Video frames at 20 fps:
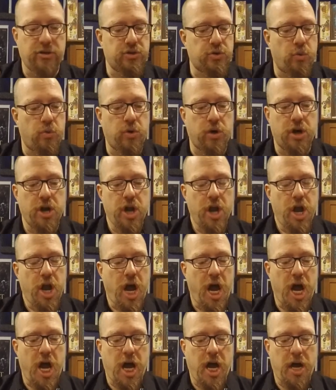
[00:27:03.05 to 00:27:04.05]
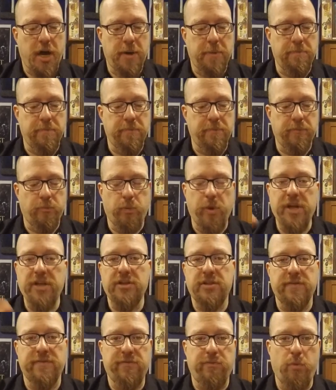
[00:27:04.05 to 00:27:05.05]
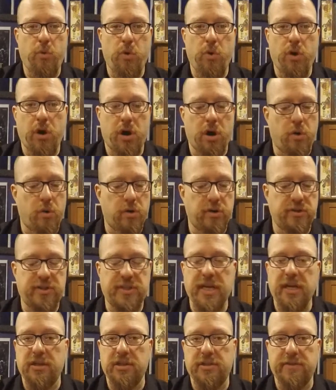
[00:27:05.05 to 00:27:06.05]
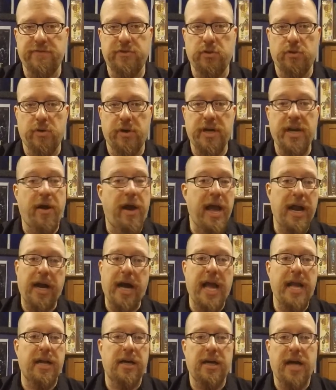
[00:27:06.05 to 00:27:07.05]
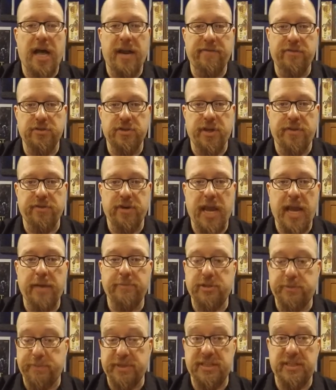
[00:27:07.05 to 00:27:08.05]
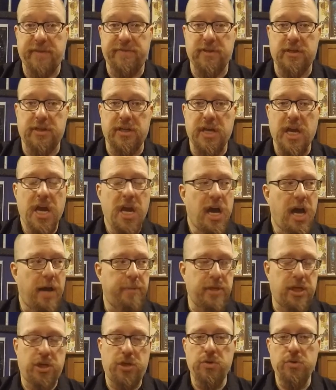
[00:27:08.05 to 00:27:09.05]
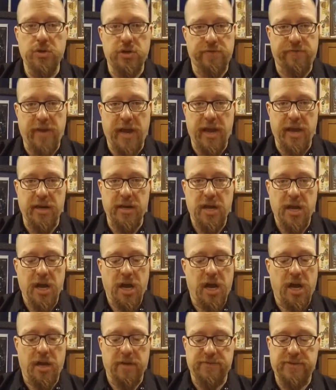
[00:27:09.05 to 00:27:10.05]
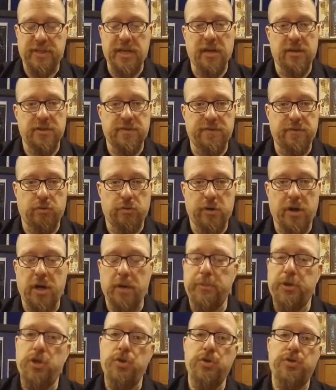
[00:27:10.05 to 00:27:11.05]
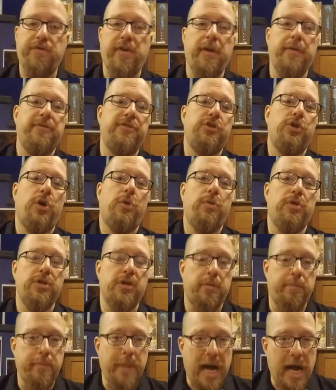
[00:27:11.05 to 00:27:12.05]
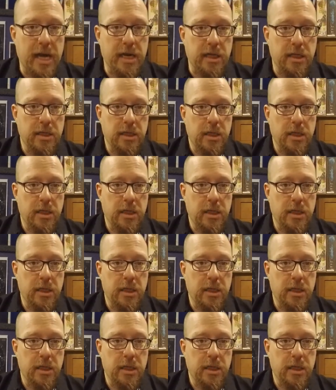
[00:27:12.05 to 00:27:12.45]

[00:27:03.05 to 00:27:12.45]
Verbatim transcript: or um, Wings of War or Sails of Glory. Now I like a lot of those other games. Specifically, I'm a huge fan of Sails of Glory and I'm a huge fan of Star Wars Armada